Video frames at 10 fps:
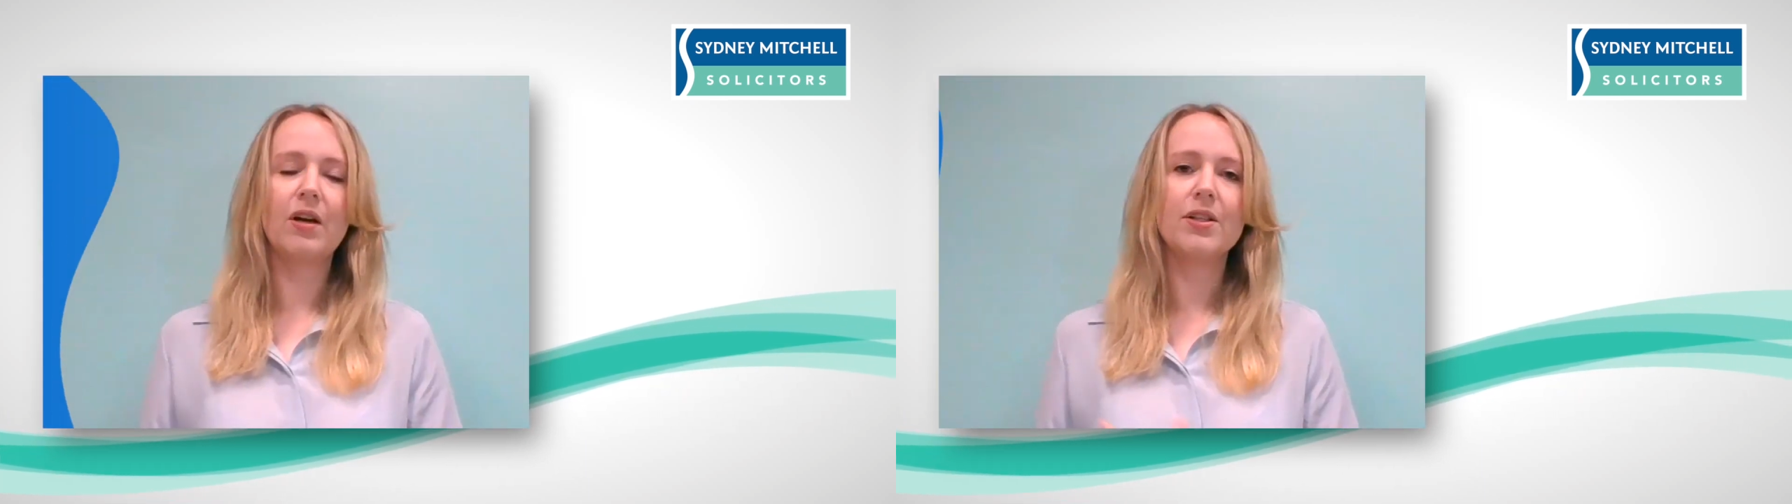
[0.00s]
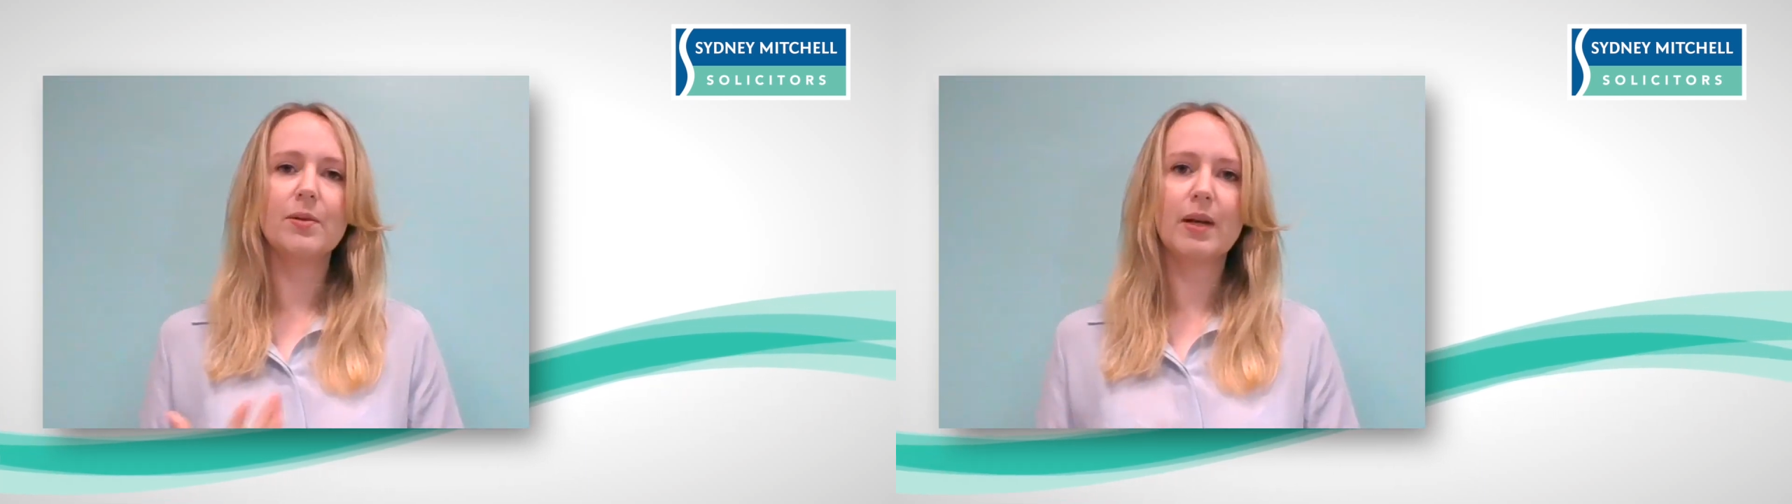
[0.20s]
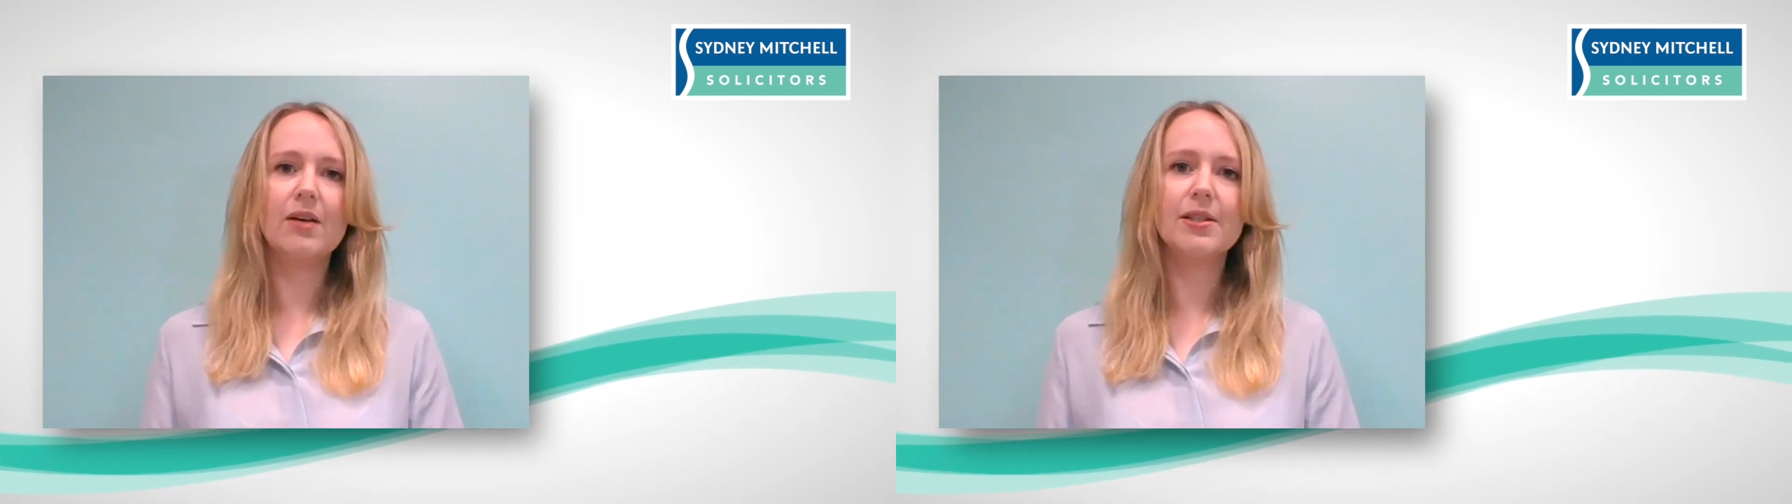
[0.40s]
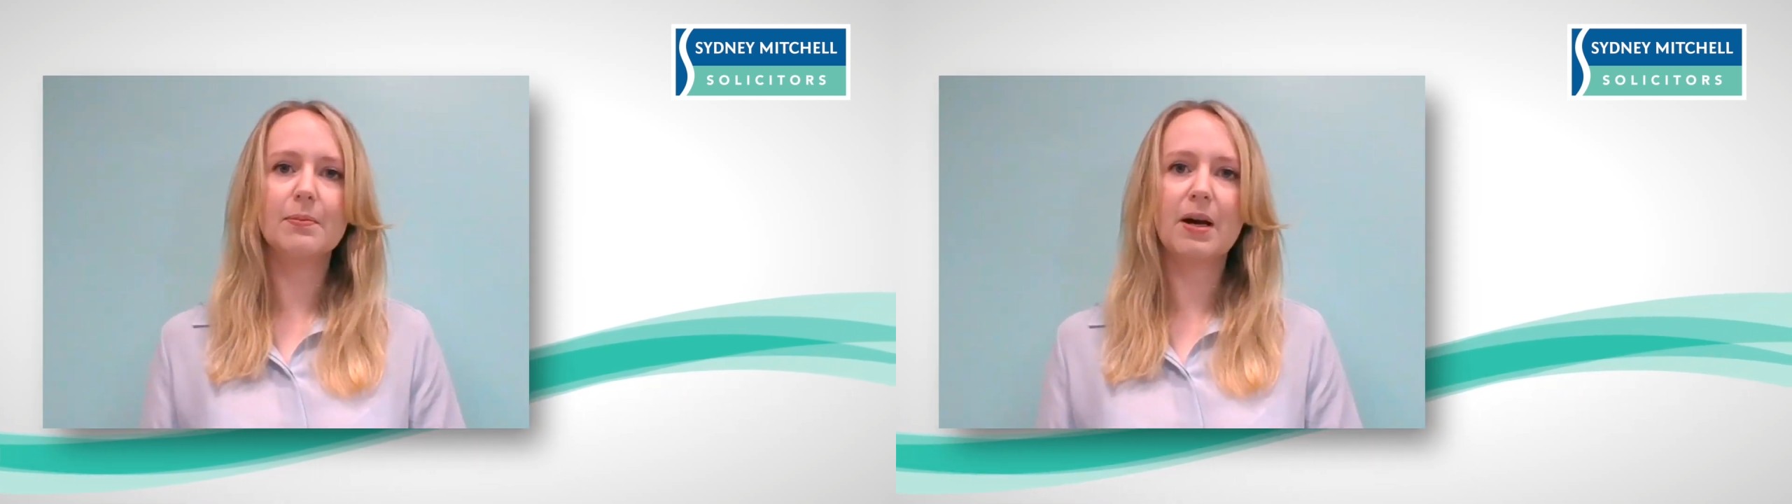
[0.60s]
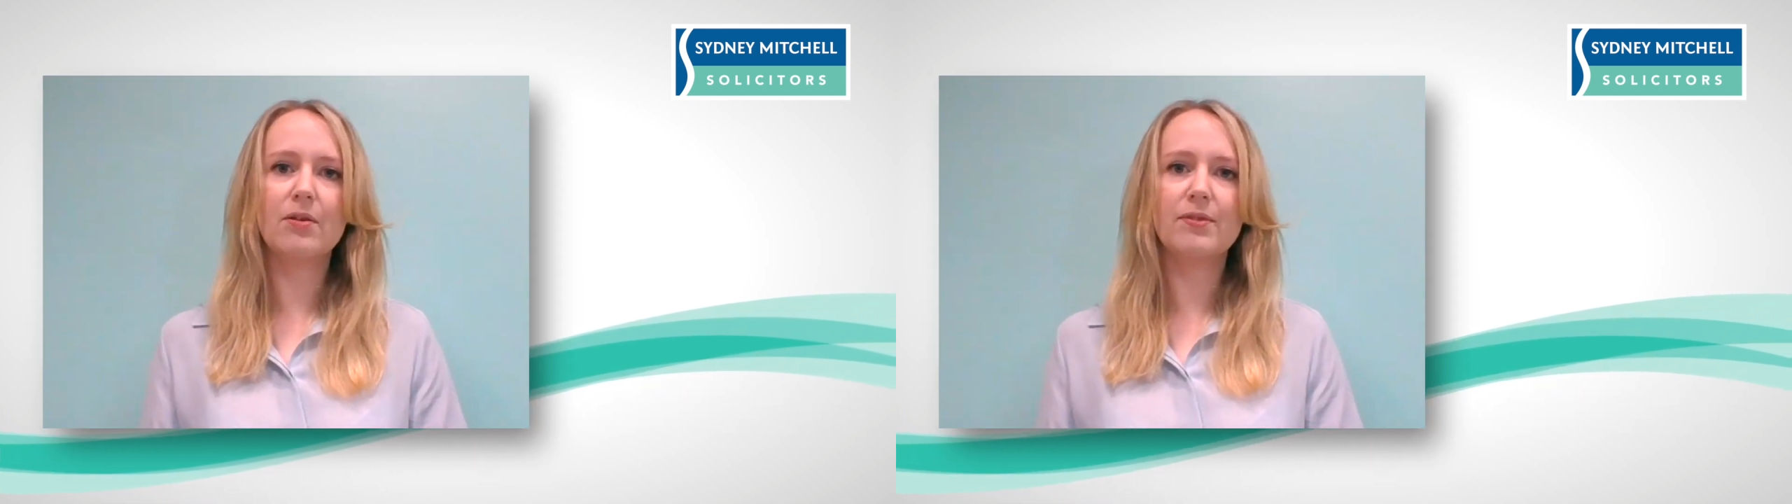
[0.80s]
So a lasting
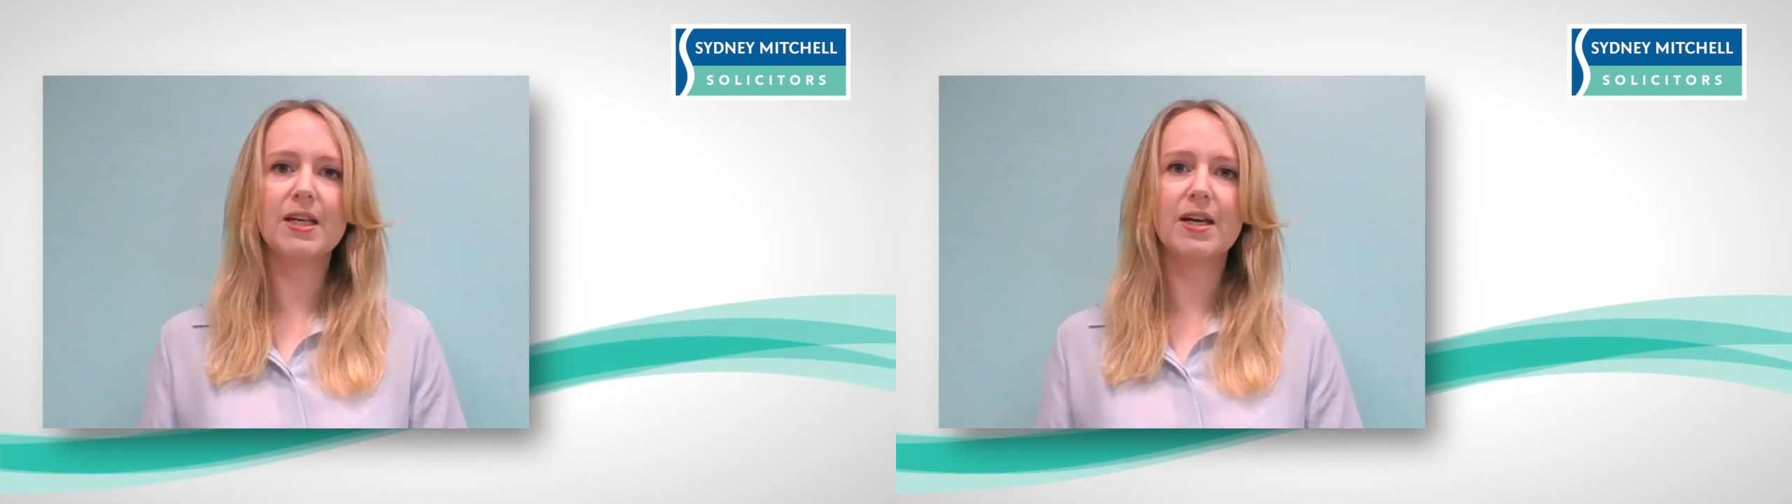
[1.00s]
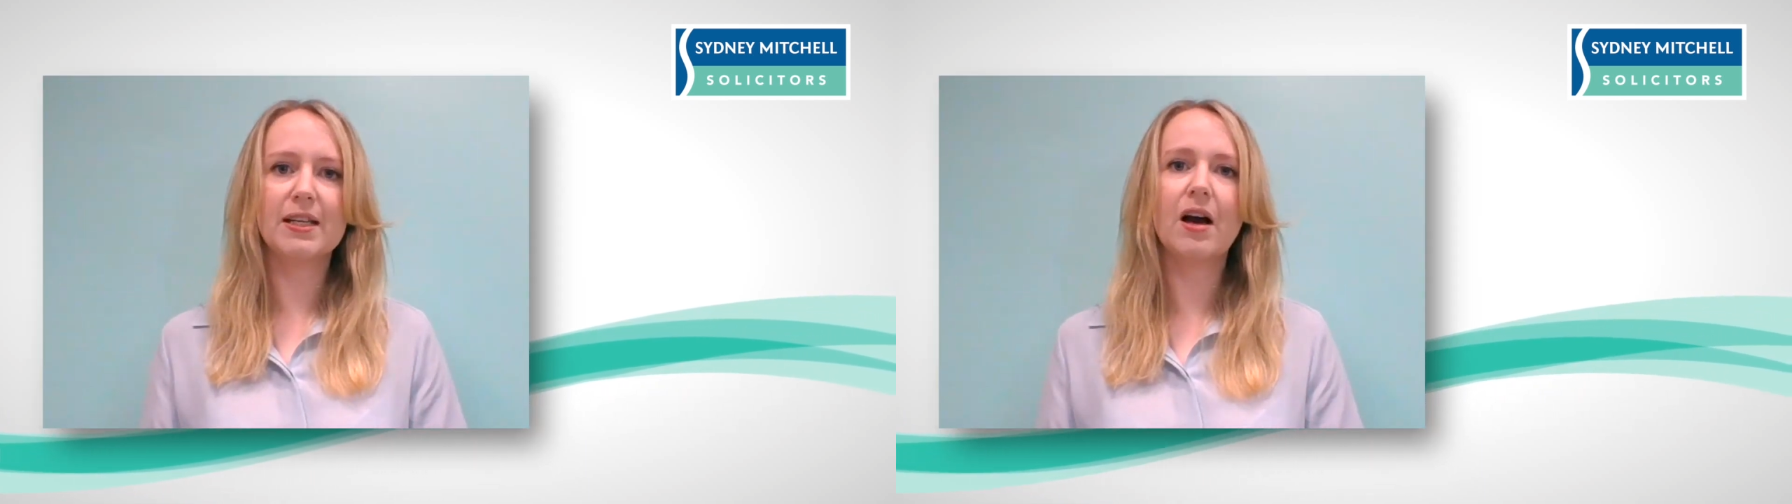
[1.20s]
power of attorney